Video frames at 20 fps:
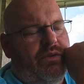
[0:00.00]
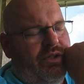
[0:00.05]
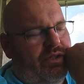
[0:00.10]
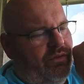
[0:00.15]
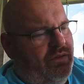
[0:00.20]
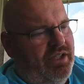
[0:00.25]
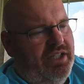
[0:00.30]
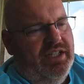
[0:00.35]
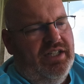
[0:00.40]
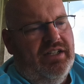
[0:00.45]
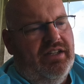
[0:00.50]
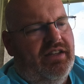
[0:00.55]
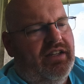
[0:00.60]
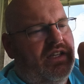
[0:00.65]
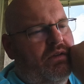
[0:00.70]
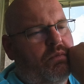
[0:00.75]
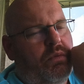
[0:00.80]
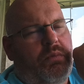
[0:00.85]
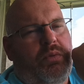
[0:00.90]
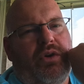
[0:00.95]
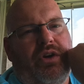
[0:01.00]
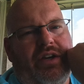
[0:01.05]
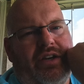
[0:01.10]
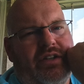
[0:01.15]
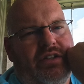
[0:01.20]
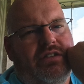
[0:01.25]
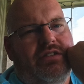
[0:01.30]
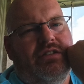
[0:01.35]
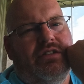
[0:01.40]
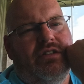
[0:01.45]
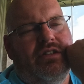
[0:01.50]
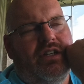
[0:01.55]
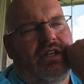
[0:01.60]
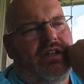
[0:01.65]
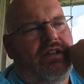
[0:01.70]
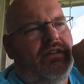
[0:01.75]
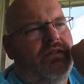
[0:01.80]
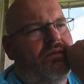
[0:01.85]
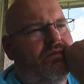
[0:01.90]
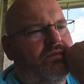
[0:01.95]
we don't need anything but prayers.
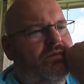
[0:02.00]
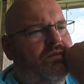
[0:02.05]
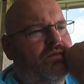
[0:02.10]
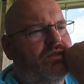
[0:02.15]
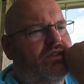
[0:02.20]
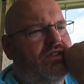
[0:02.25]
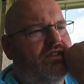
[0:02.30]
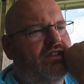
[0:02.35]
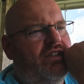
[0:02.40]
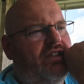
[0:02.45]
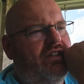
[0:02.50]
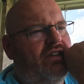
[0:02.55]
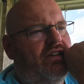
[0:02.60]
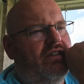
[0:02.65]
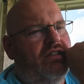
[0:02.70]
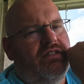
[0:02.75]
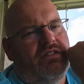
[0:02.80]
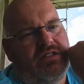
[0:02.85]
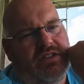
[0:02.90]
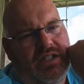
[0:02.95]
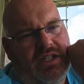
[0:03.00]
Um, just need our